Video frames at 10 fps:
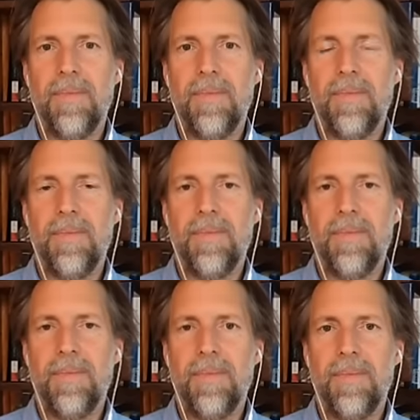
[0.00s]

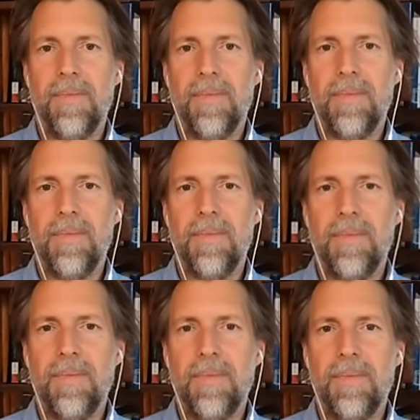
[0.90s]

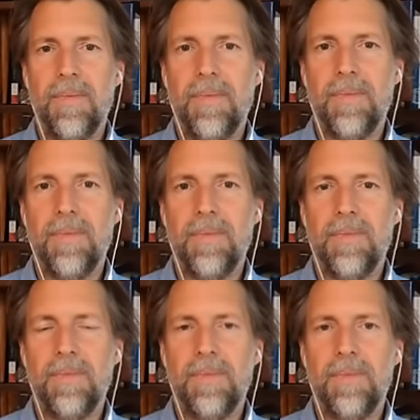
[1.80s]

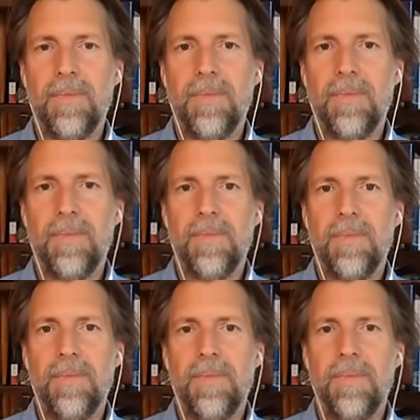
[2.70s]

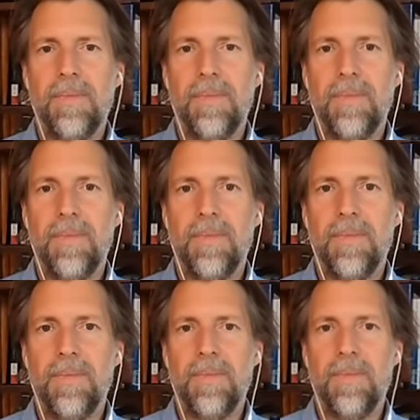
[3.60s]

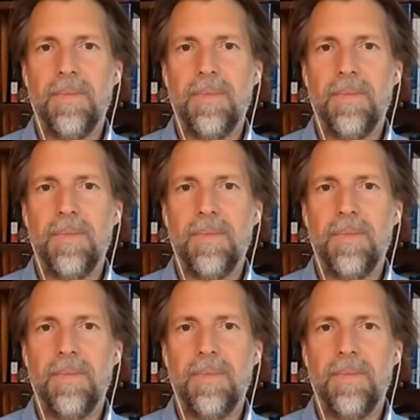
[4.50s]
(silent)